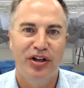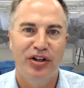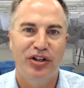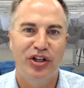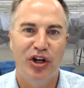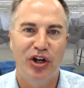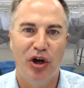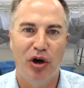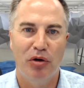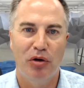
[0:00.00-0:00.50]

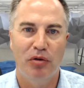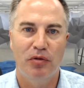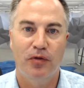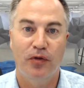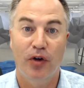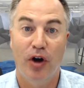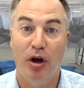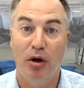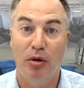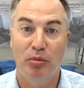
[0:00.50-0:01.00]
you know,
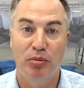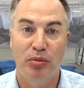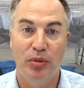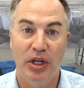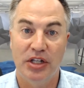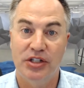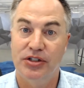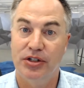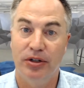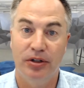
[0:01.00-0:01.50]
from
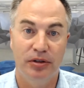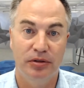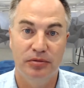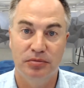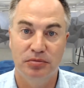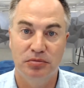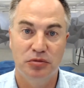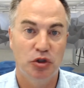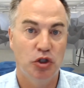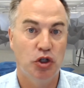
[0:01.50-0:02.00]
a
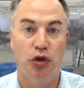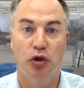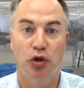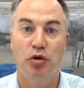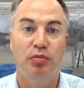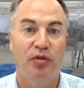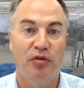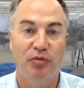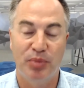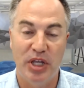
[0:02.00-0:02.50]
certain
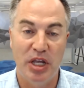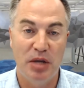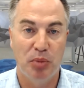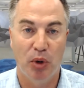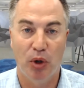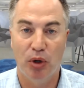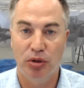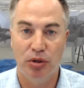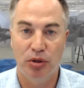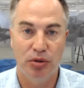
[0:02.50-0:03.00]
group of
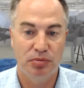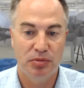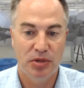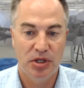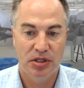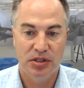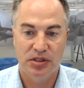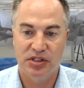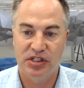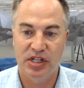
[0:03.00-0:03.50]
people who
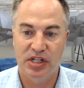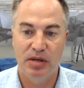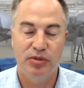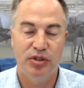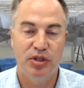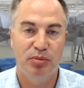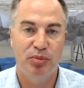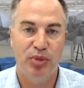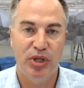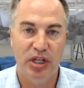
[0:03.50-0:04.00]
seem
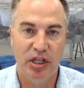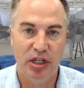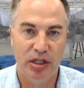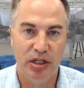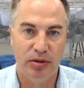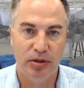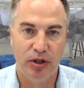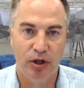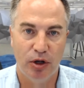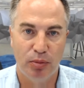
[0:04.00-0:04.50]
to be,
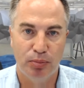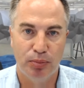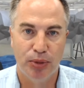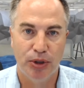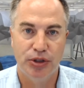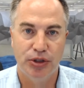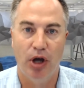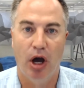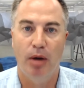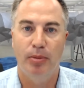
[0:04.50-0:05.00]
you know,
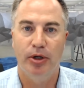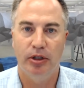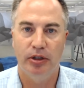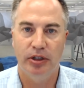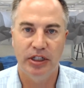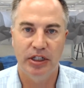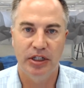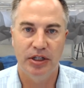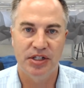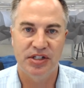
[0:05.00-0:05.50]

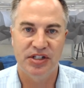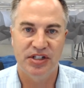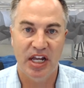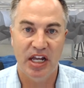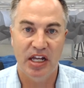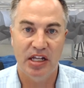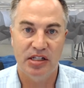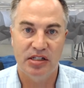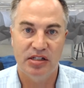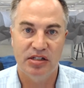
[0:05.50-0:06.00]
predominantly in the
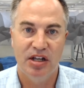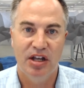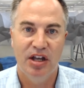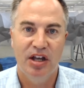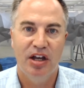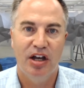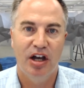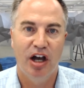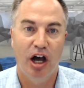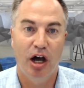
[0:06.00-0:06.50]
States
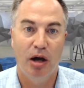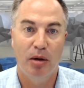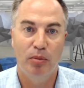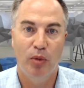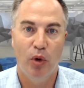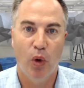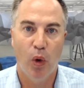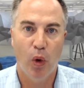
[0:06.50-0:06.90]
um,